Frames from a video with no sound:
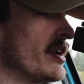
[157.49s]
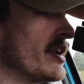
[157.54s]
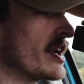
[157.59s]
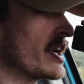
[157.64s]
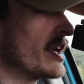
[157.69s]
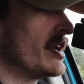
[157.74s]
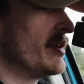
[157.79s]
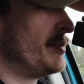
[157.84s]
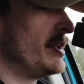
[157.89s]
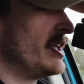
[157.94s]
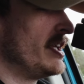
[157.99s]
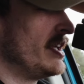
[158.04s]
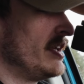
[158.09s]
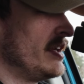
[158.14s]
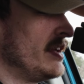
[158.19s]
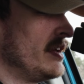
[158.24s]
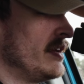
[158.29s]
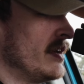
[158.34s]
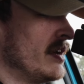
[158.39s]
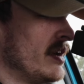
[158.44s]
are going to
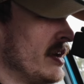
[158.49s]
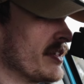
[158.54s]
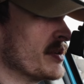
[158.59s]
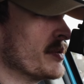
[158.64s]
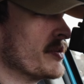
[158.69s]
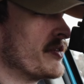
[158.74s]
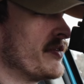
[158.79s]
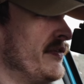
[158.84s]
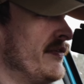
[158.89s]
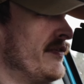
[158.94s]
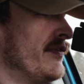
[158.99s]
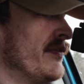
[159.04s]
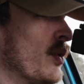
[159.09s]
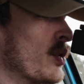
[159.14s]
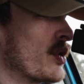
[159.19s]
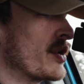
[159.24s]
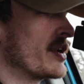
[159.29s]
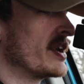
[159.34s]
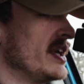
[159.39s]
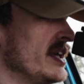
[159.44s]
be, I think it was
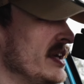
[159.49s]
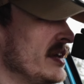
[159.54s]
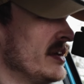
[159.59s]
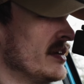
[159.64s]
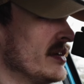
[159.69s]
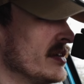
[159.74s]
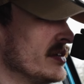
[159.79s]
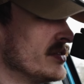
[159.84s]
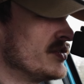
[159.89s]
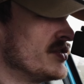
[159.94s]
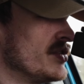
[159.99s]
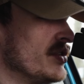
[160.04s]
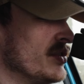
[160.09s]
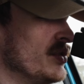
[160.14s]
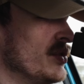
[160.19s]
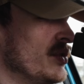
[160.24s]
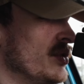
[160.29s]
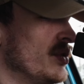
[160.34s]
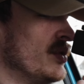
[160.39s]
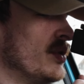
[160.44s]
40
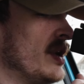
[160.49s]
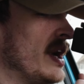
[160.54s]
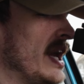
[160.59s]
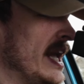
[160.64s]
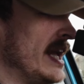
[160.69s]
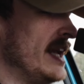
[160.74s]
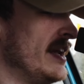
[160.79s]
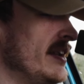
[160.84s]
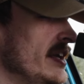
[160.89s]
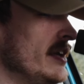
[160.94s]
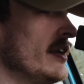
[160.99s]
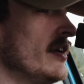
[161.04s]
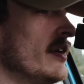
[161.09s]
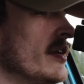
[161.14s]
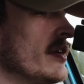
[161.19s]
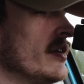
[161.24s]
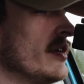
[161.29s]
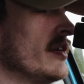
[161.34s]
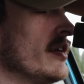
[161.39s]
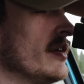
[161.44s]
to 80
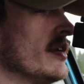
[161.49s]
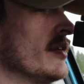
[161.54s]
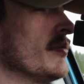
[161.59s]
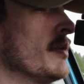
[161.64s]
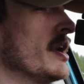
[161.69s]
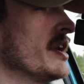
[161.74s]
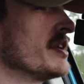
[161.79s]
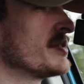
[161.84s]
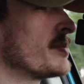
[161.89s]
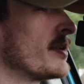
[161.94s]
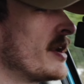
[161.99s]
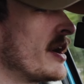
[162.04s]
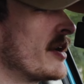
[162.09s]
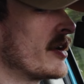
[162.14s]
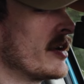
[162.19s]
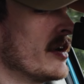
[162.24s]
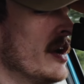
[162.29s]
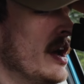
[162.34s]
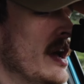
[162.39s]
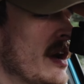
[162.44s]
miles per
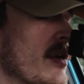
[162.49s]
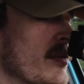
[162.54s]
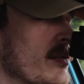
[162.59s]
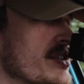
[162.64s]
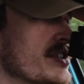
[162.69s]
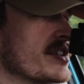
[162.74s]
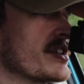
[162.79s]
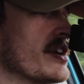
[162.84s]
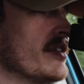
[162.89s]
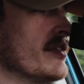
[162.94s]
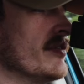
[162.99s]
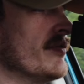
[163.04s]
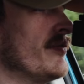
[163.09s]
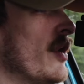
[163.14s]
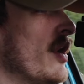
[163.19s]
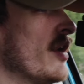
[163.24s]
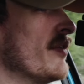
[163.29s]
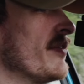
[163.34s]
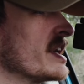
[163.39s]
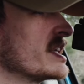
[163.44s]
hour, which is going to
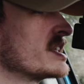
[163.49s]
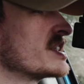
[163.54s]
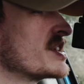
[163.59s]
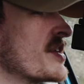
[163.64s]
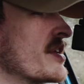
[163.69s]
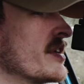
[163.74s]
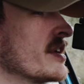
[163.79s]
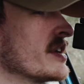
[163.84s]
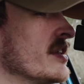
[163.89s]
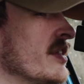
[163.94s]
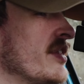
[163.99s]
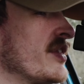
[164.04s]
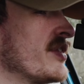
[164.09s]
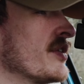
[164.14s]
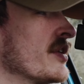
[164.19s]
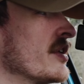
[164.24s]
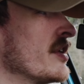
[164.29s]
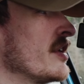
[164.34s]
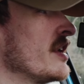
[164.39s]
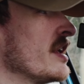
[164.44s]
involve us starting in
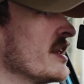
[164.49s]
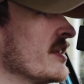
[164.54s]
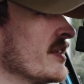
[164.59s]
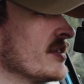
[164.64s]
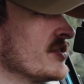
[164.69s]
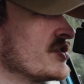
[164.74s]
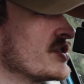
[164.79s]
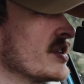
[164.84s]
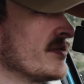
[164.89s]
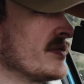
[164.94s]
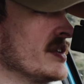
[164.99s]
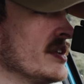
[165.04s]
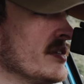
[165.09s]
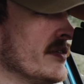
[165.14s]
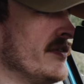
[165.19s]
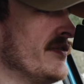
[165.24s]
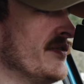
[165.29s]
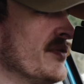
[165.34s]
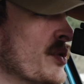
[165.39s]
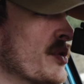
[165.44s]
3rd and then shifting to
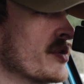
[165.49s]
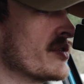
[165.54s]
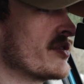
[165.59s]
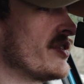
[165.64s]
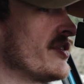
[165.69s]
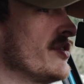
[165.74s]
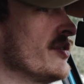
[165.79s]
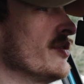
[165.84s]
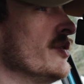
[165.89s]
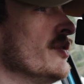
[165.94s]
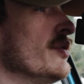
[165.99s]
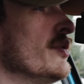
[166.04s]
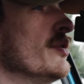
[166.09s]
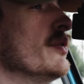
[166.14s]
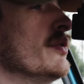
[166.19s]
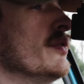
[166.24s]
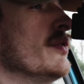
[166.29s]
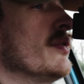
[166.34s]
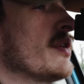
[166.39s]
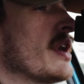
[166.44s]
4th
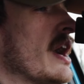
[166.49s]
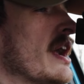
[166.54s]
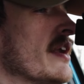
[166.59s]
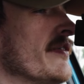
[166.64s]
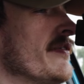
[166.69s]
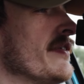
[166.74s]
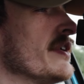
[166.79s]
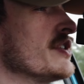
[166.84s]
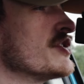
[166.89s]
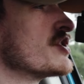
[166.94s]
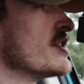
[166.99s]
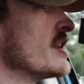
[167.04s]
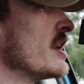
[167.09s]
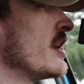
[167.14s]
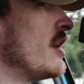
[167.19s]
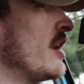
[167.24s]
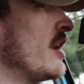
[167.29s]
to kind of finish it